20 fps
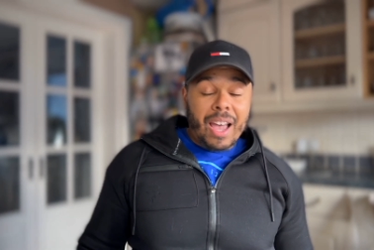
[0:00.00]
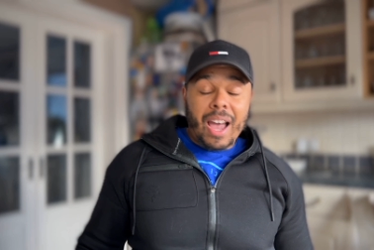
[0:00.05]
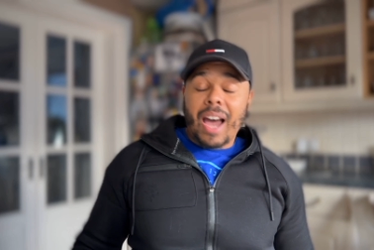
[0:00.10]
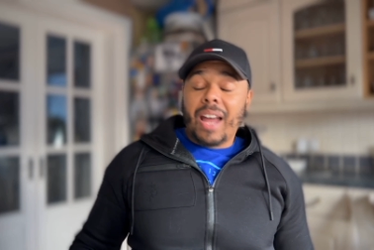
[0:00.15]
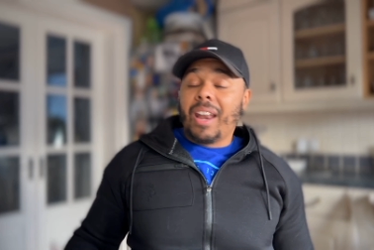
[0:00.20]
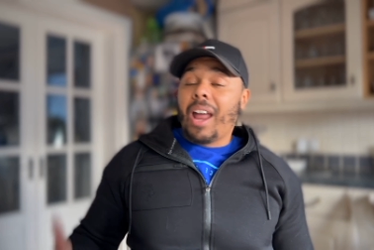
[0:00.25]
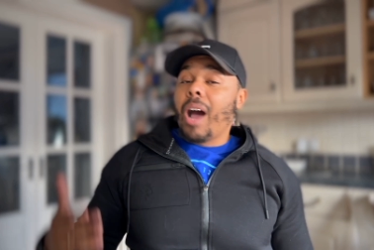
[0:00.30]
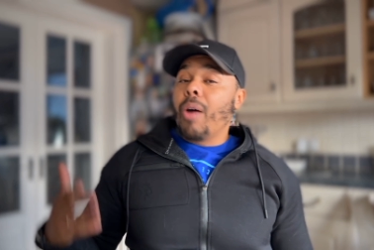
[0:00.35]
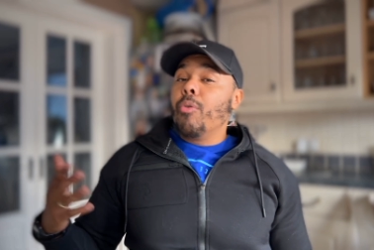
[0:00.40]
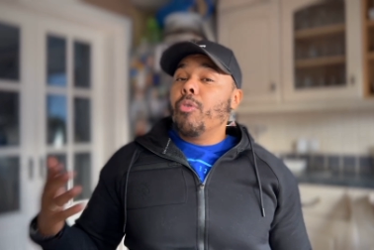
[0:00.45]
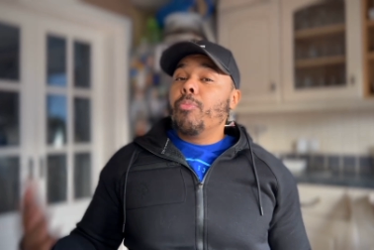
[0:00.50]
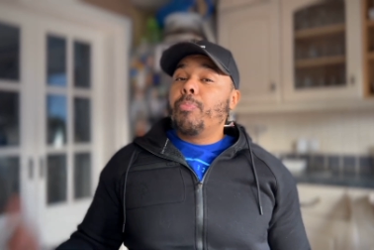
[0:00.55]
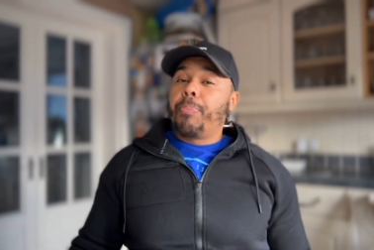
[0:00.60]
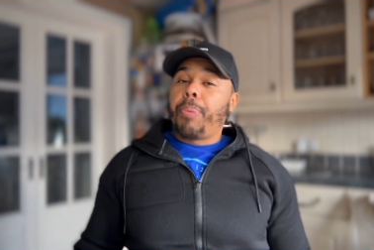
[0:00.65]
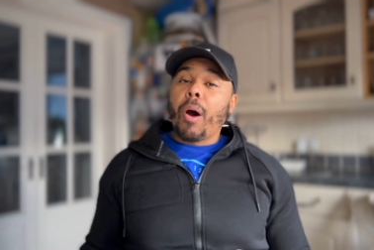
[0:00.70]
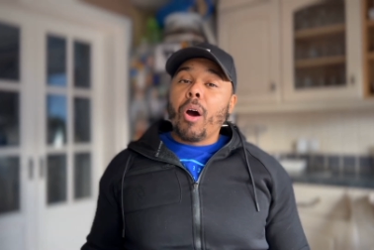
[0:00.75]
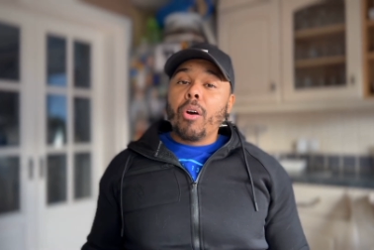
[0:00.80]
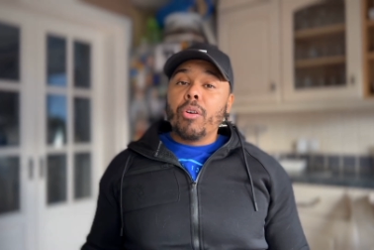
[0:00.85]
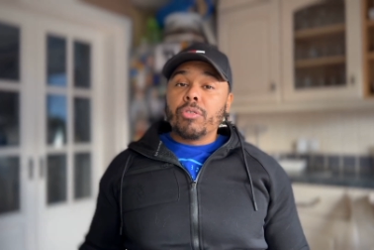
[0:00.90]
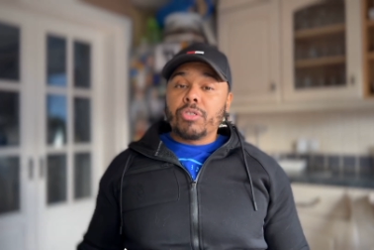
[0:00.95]
And I will
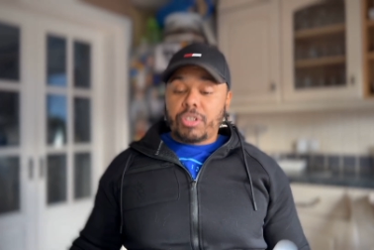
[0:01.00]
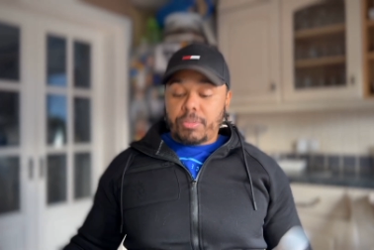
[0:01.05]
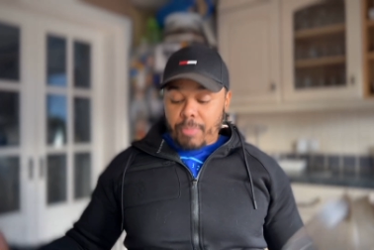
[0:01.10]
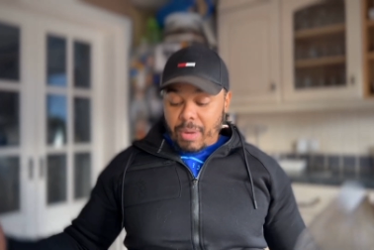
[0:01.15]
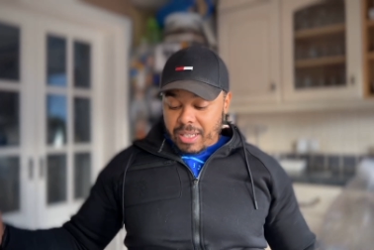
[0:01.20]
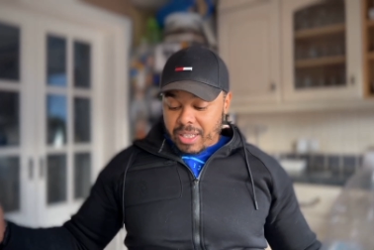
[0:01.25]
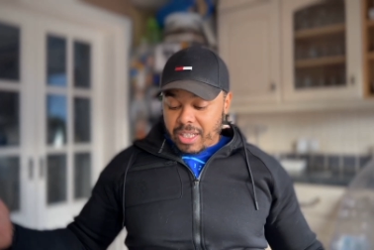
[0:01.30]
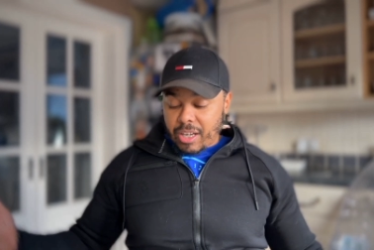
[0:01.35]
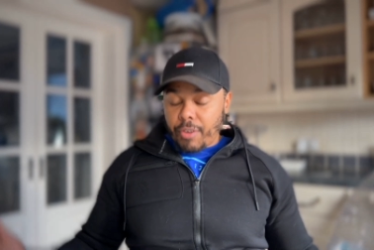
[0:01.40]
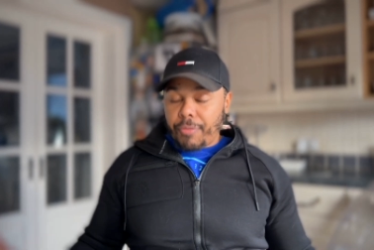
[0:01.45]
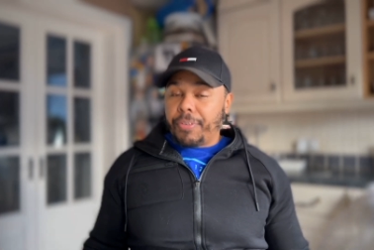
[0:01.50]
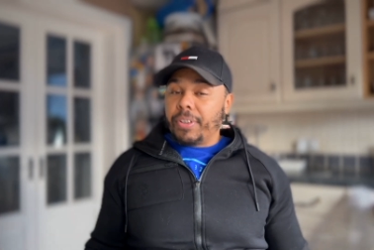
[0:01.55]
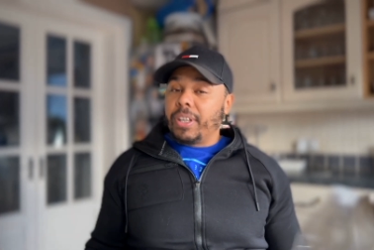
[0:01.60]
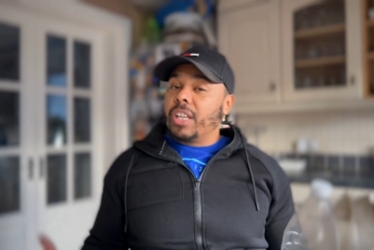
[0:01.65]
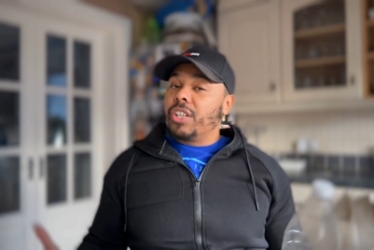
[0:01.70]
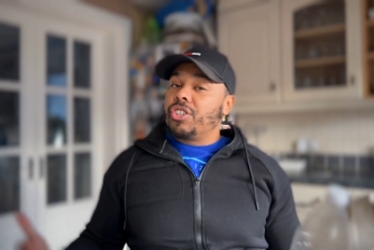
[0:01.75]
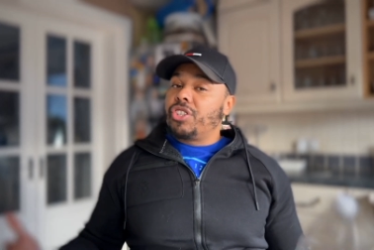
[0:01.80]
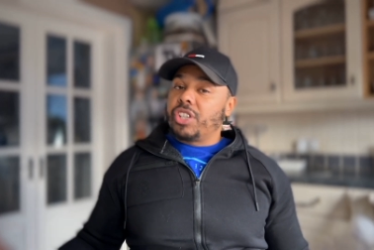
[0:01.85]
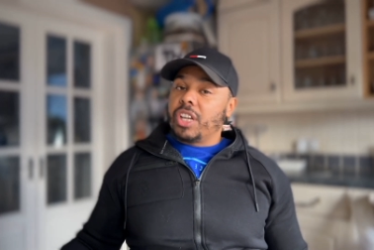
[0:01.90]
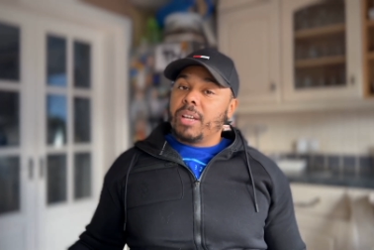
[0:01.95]
post myself in the
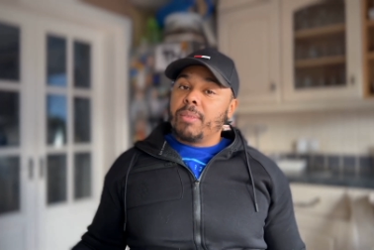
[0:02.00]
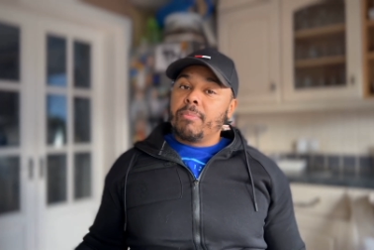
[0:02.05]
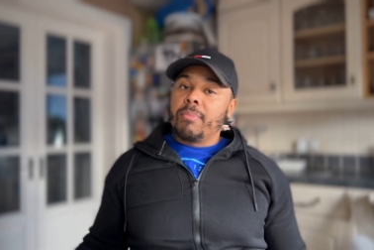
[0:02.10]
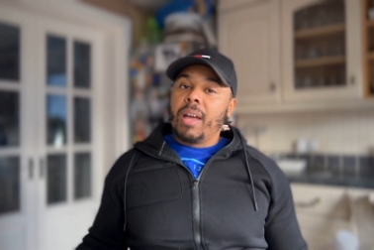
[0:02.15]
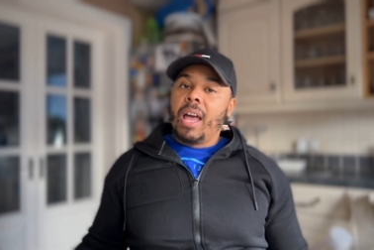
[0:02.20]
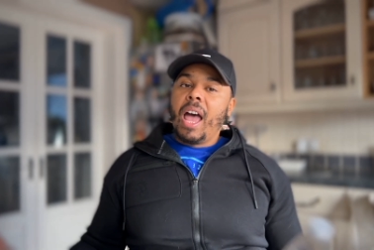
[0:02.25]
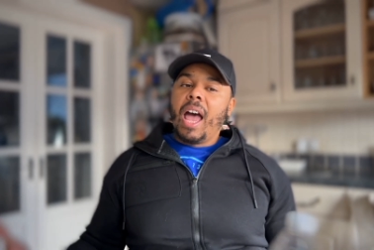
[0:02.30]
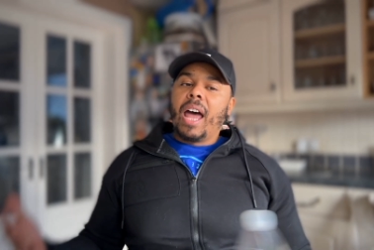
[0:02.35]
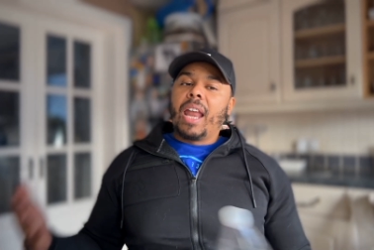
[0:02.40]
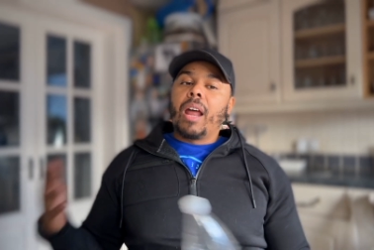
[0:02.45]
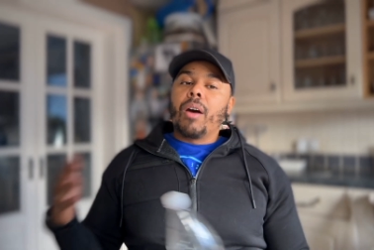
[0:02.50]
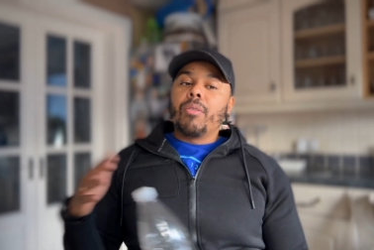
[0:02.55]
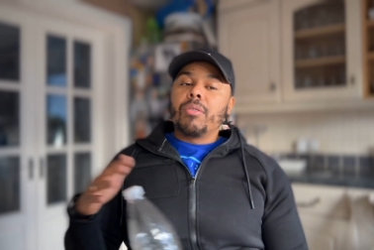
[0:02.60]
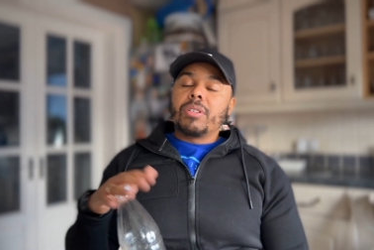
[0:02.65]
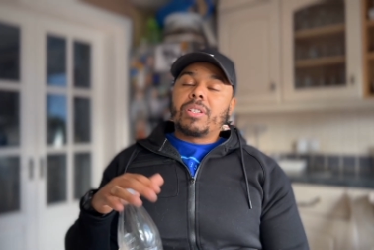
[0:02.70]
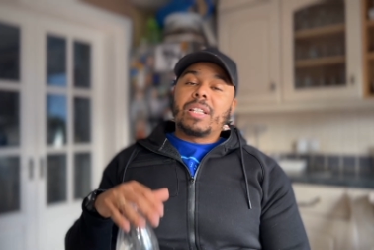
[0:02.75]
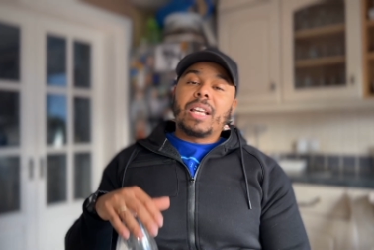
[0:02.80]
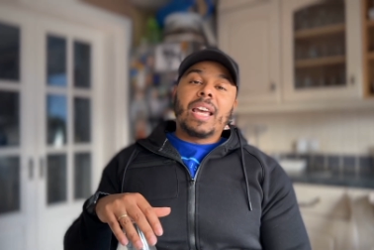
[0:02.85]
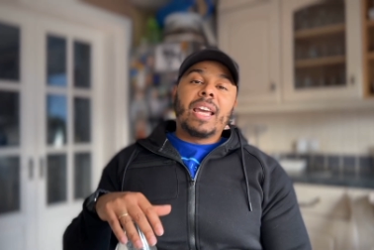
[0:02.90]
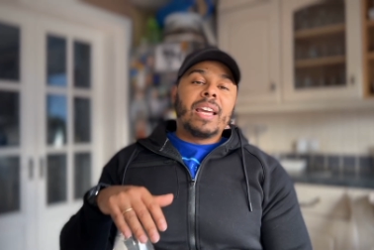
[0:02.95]
gym and I will
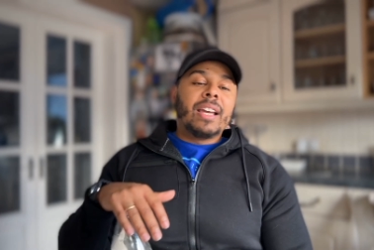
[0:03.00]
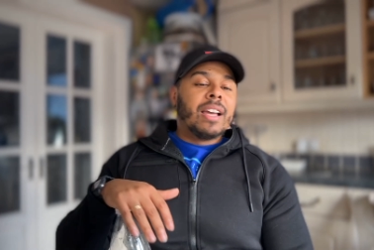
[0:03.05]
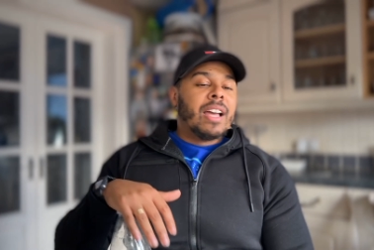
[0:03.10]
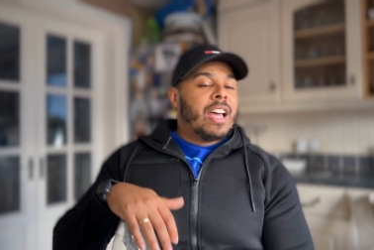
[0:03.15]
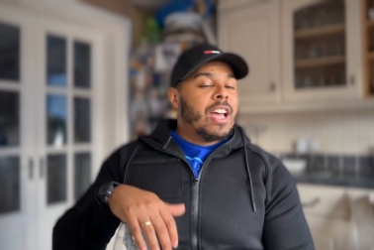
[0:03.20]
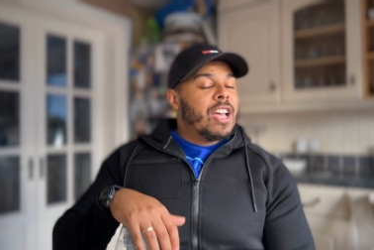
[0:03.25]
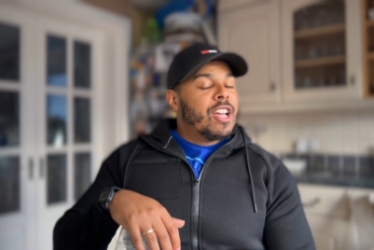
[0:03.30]
say,